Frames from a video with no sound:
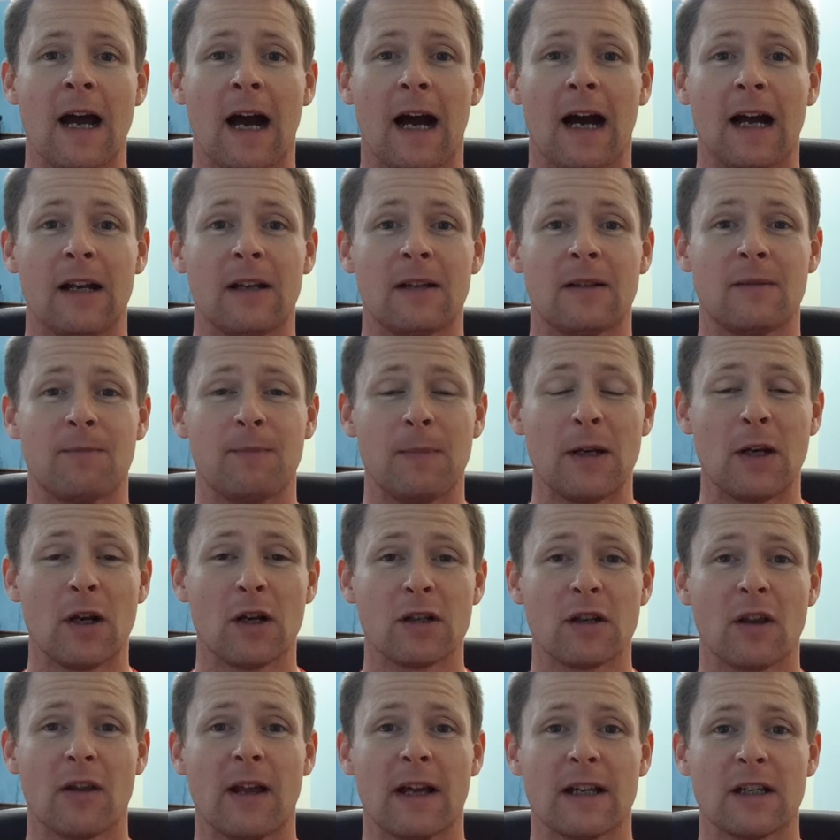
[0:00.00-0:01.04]
And
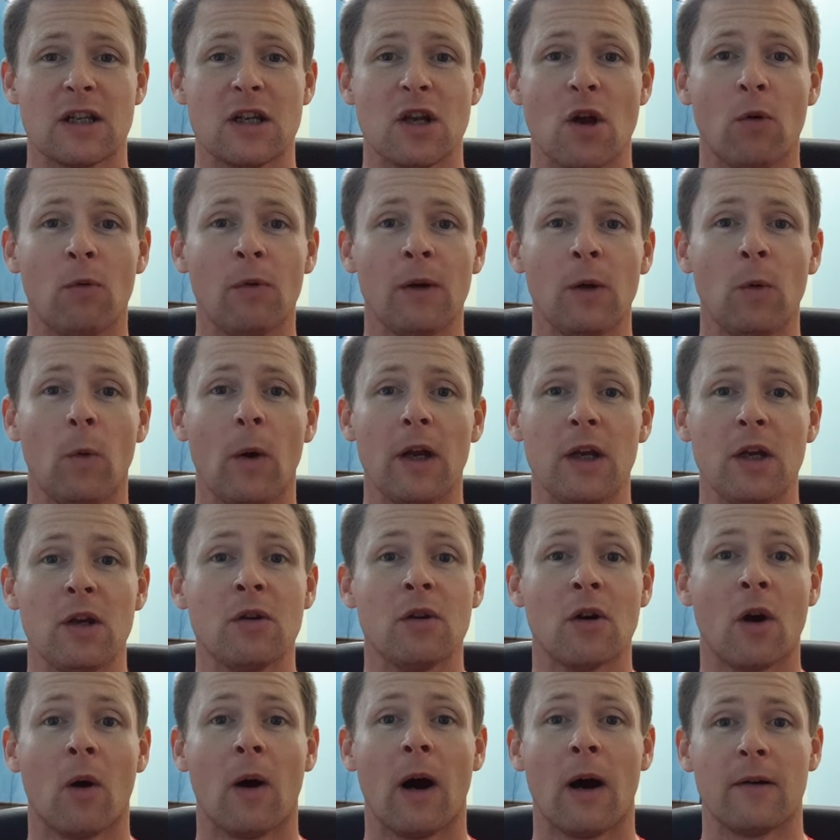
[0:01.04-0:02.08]
because of that's the only way you
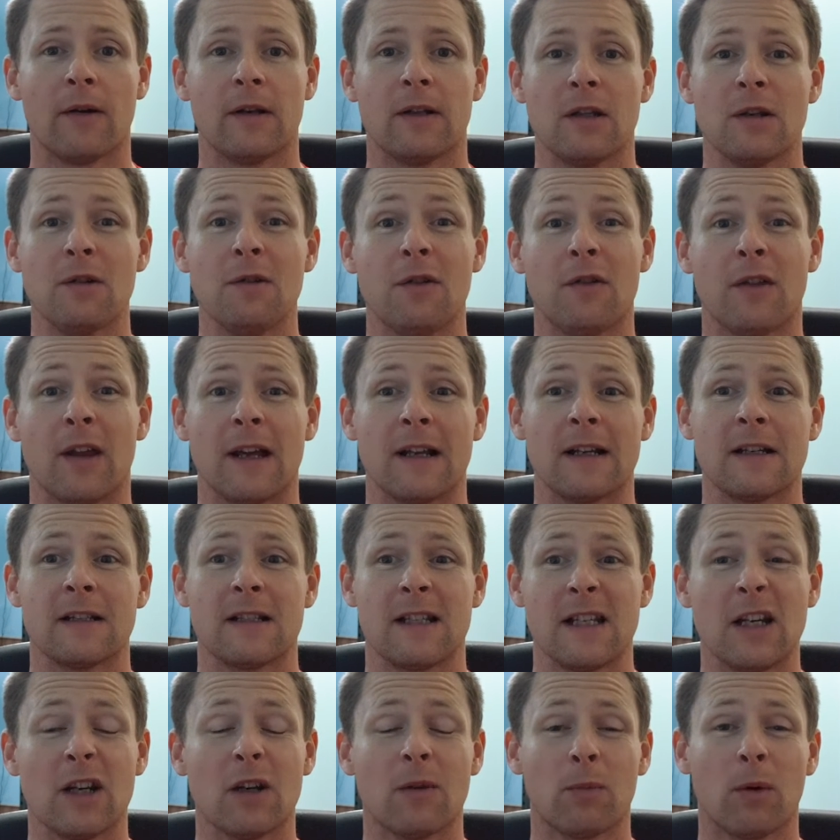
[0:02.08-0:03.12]
know how to do things,
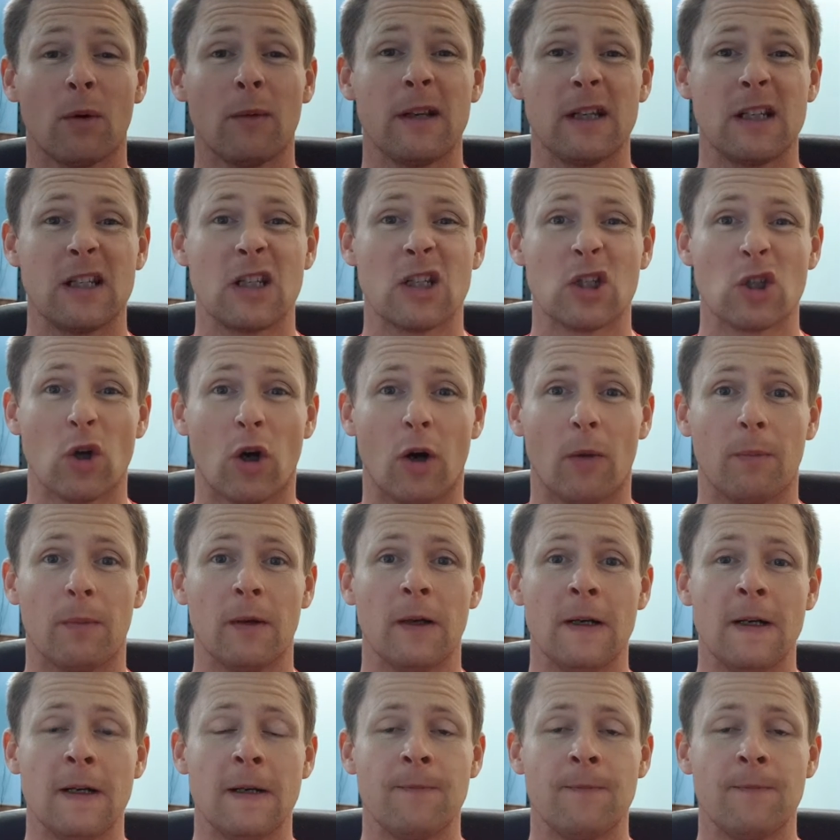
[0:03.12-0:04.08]
you're going to probably stop.